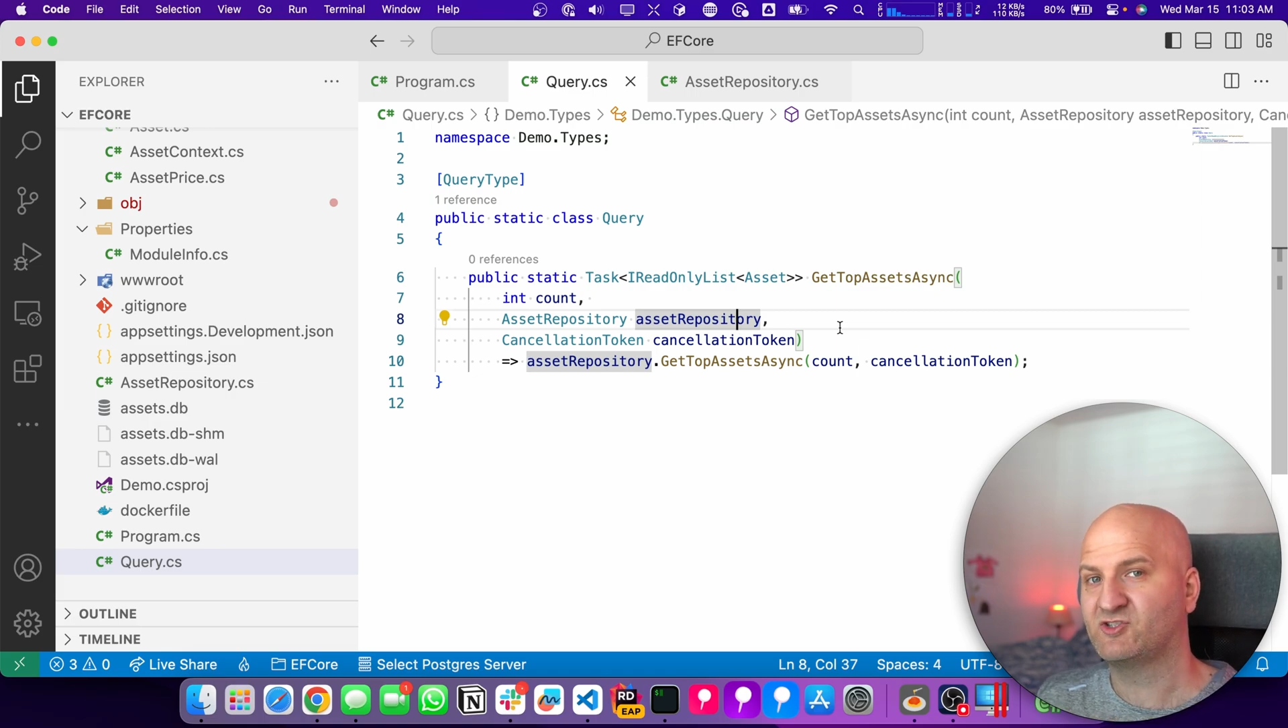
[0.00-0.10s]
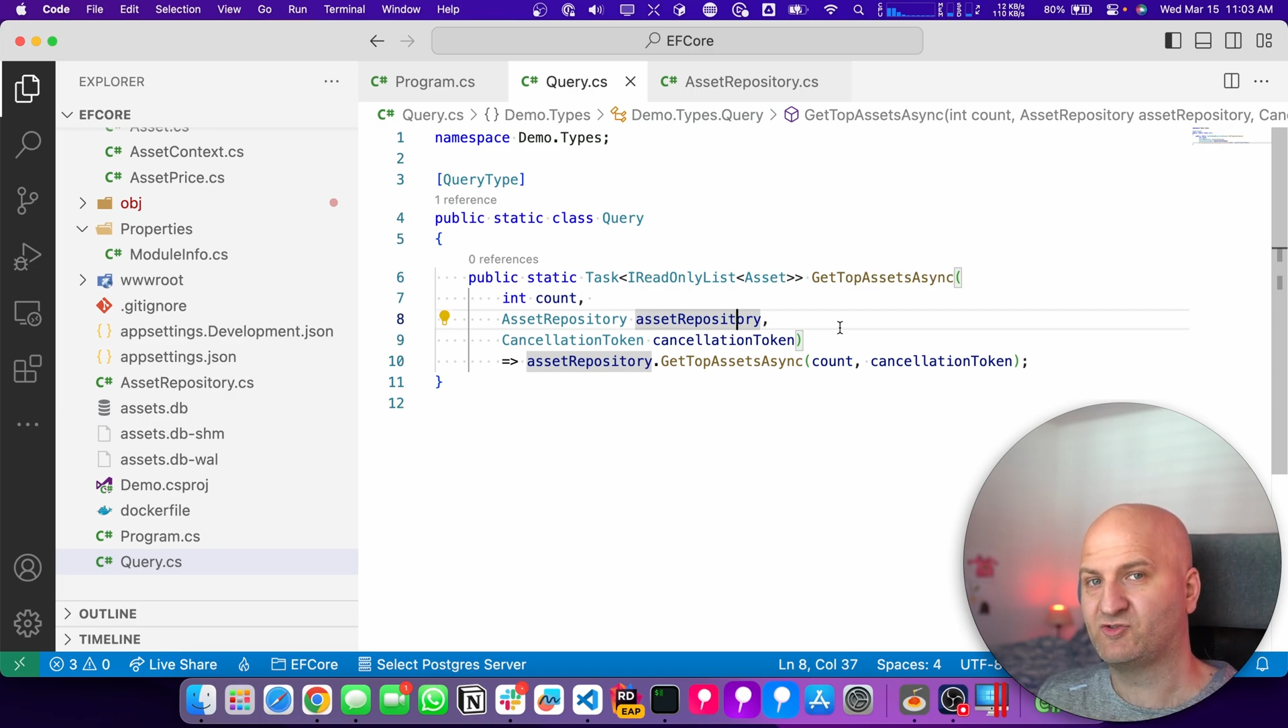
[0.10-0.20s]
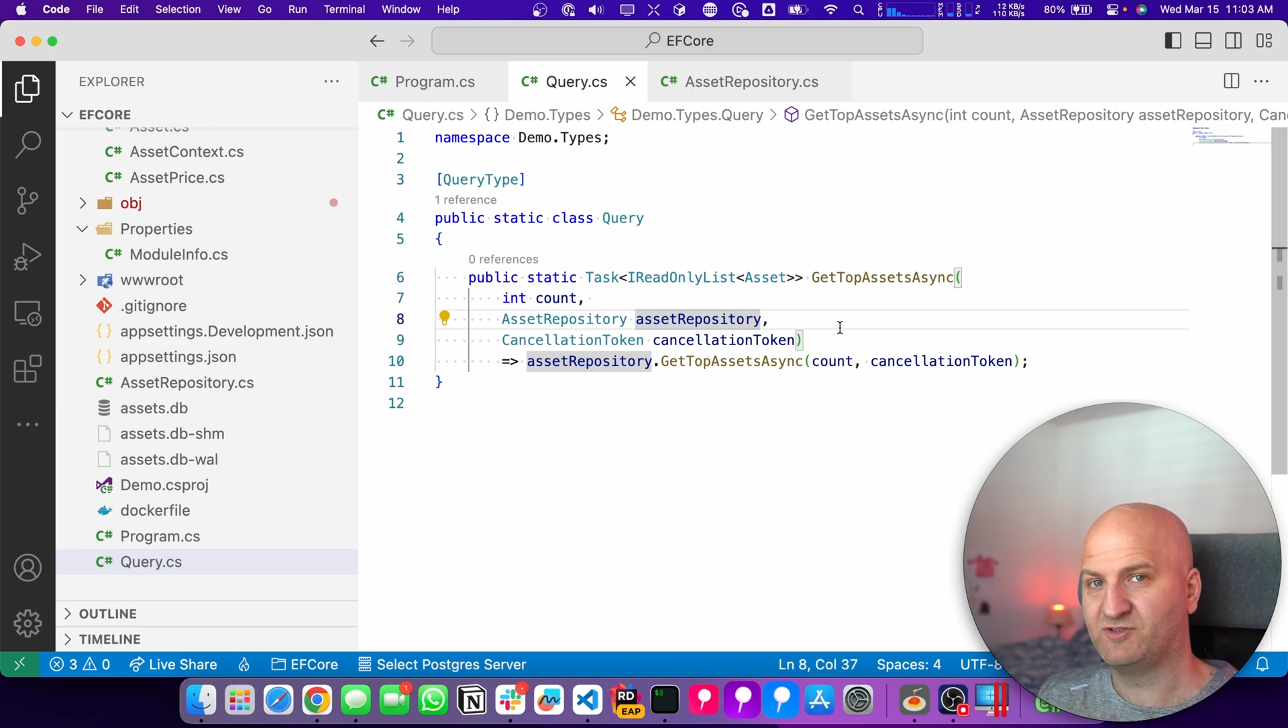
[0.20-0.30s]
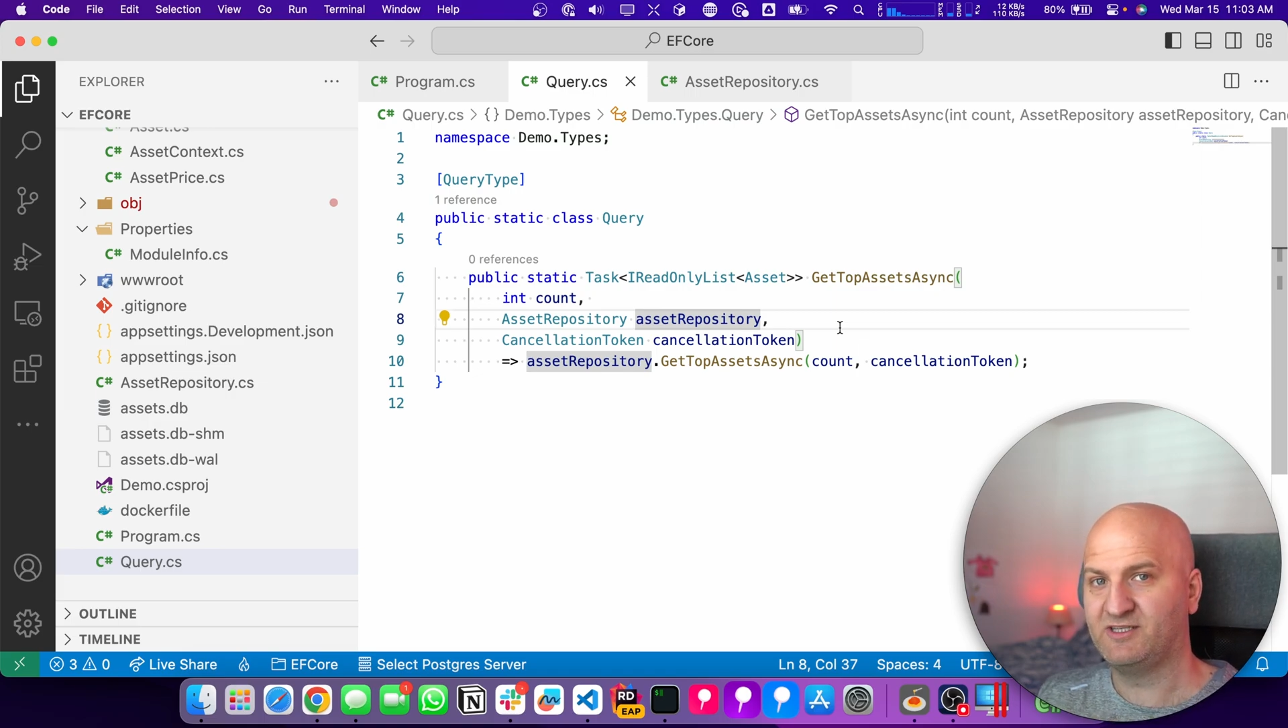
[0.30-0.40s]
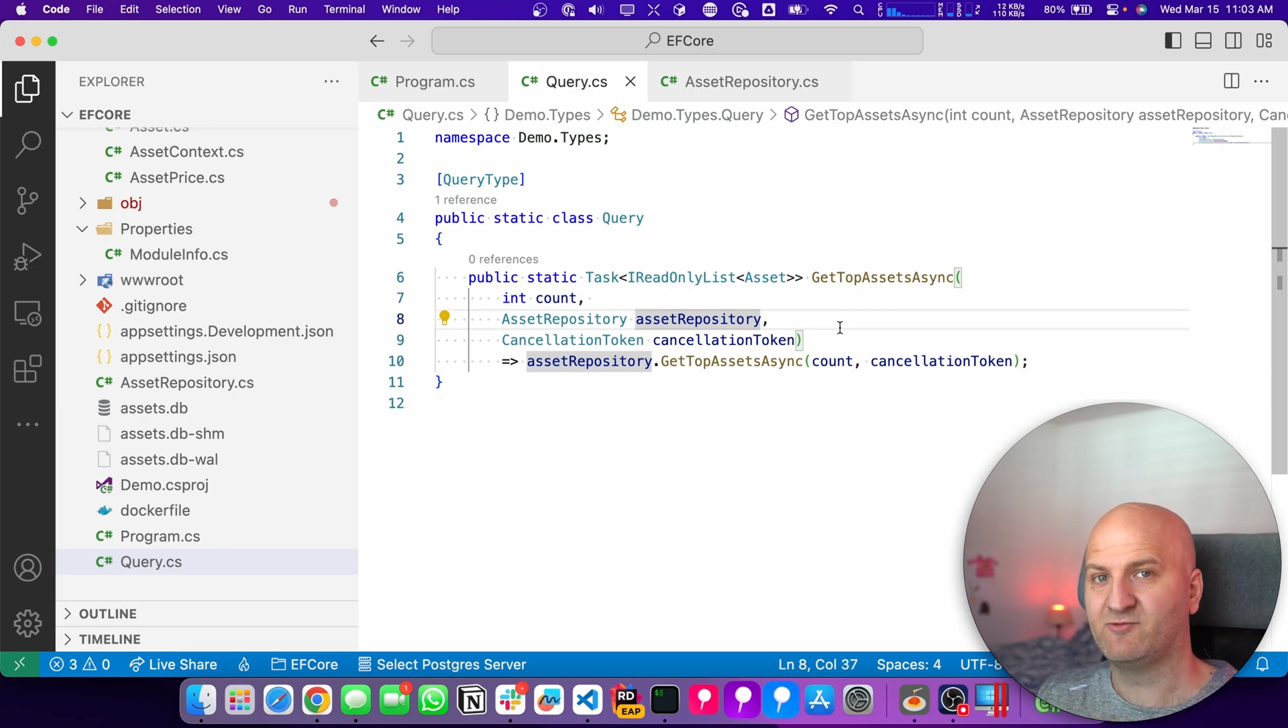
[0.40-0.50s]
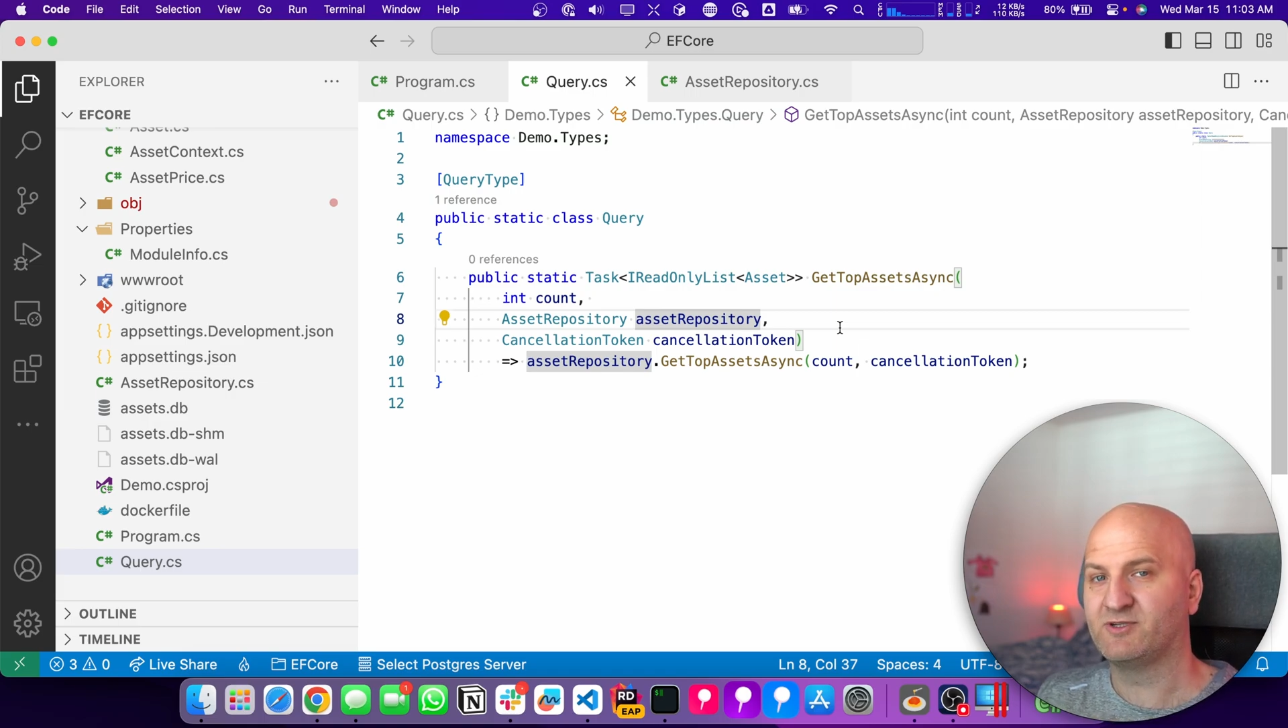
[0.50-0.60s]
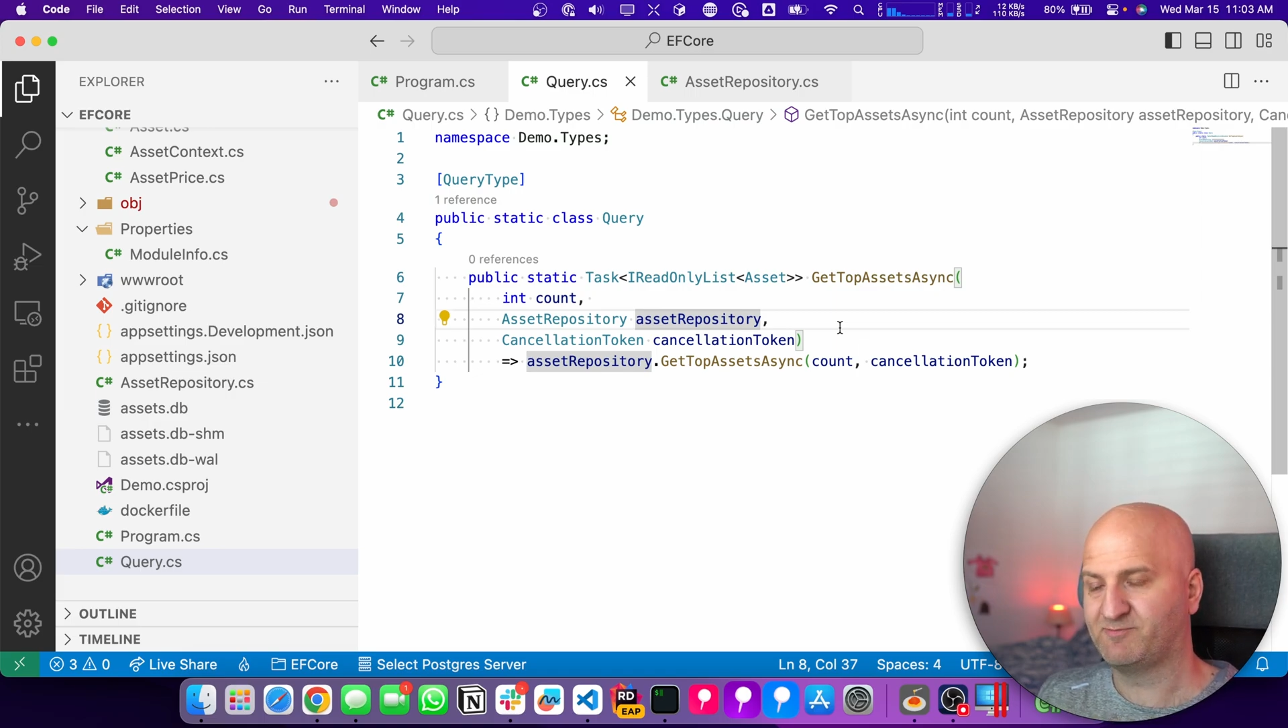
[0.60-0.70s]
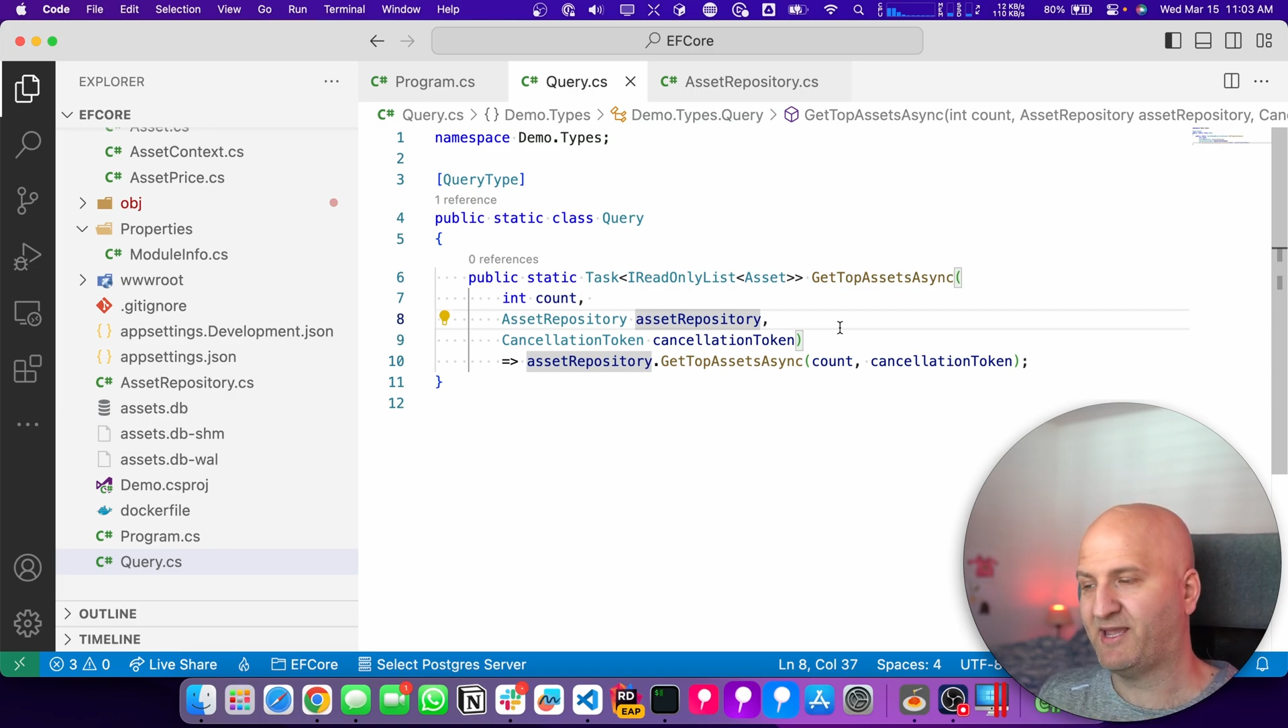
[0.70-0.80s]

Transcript: to deal with